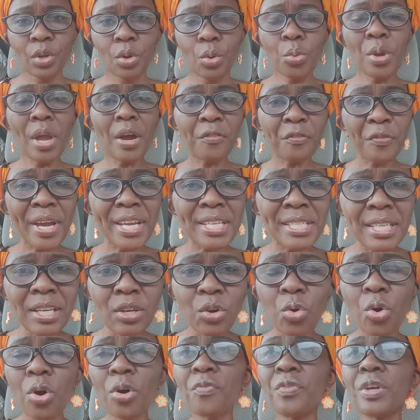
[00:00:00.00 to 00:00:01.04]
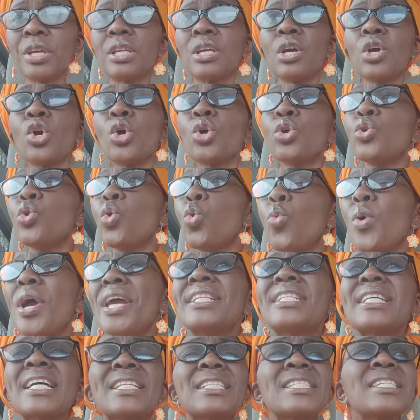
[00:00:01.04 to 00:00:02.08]
We are fighting COVID. You
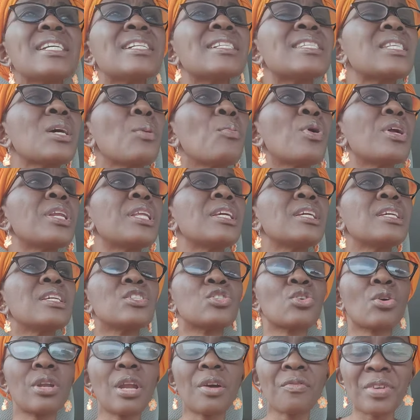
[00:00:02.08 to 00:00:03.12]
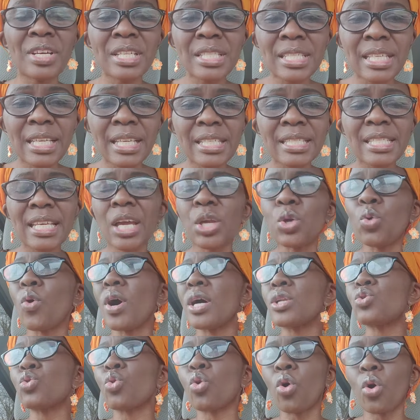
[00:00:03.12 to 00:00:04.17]
wait until somebody is on a ventilator, you
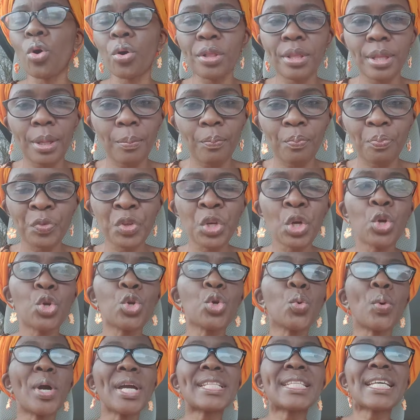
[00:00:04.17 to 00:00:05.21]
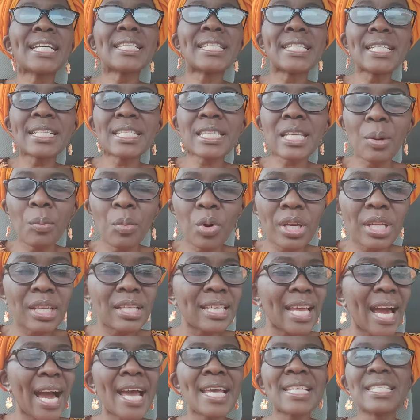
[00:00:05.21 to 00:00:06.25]
want to call them. You wait until somebody
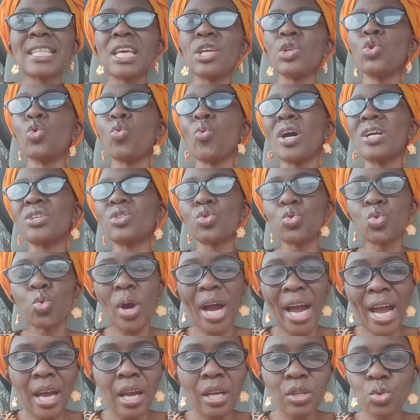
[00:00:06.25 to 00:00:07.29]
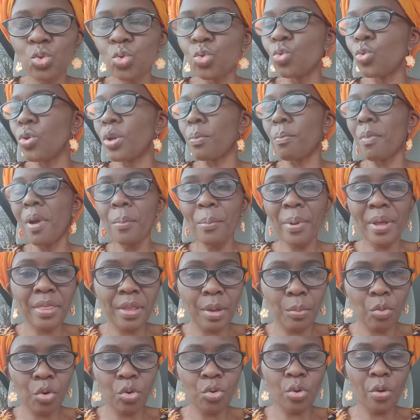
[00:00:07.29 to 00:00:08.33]
dies, then you want to remember
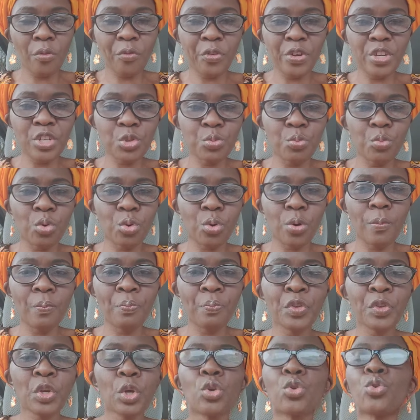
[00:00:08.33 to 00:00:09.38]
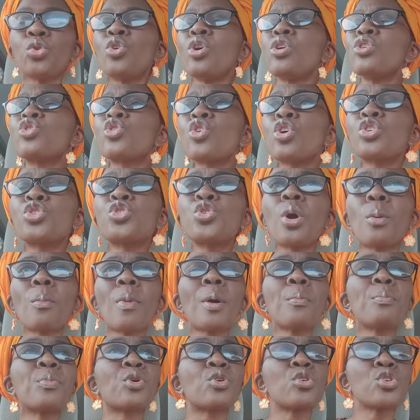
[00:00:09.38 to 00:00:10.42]
them on your Facebook. You don't talk to your
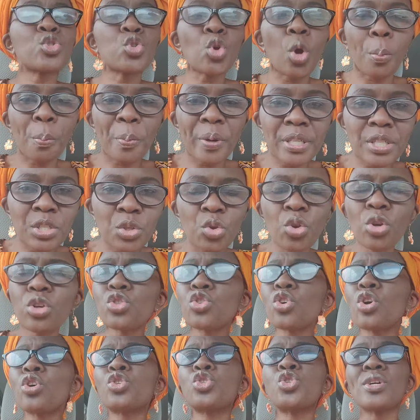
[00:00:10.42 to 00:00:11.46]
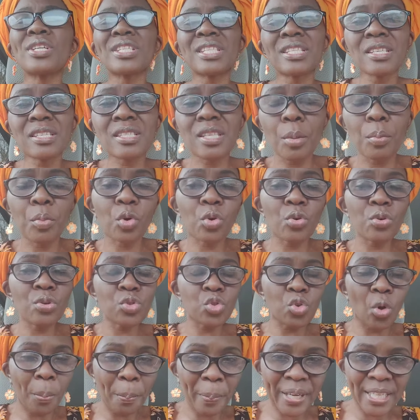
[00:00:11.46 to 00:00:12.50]
mom because you're petty. You don't talk to your sister because
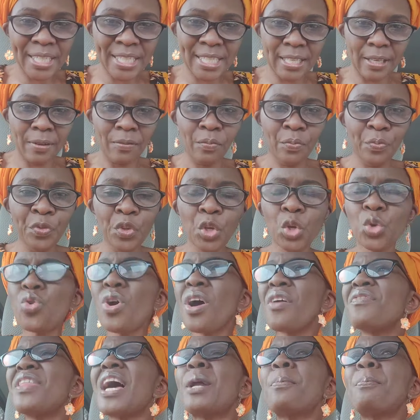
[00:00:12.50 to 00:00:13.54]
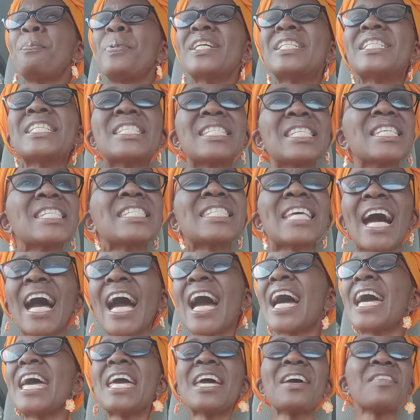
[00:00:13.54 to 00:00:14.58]
you're petty. You have that petty sister.
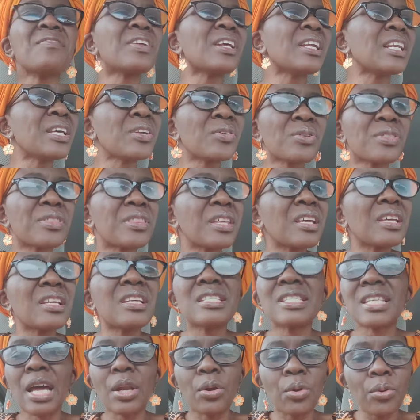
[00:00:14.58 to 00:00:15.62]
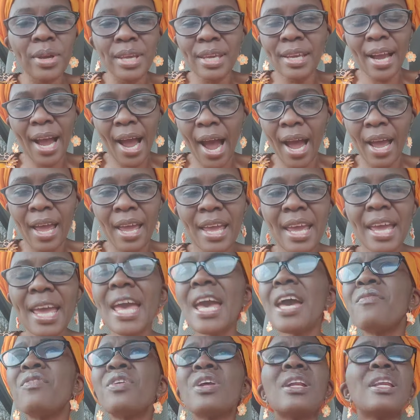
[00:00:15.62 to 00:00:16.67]
Every little thing is annoying her.
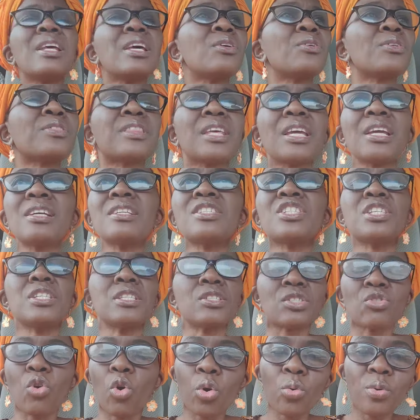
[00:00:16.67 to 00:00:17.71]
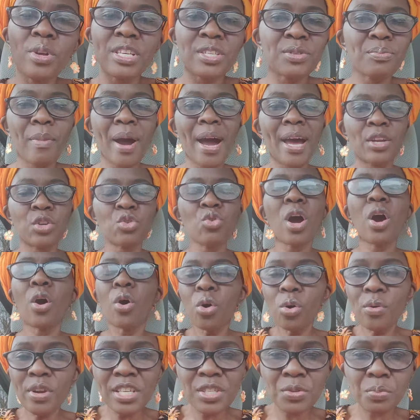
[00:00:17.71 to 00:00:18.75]
Every little thing, she's always mad. You are
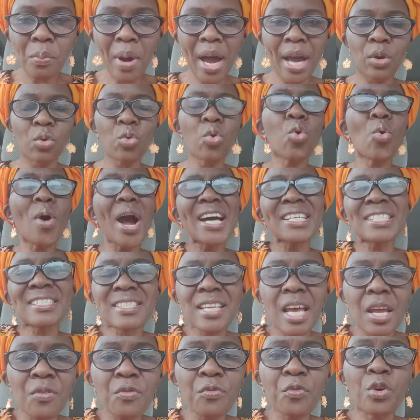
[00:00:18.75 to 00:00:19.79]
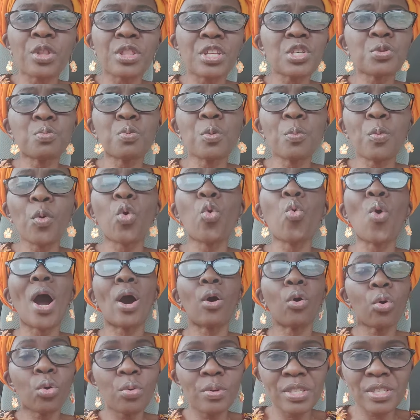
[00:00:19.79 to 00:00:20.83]
always mad. Who has time for these people who are
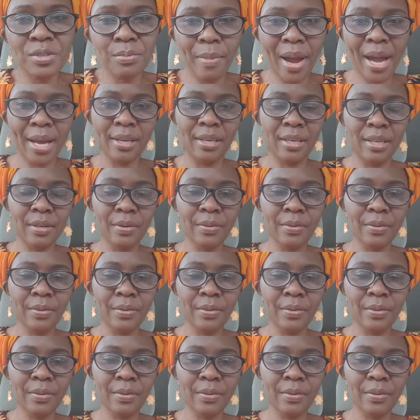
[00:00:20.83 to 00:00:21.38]
always mad?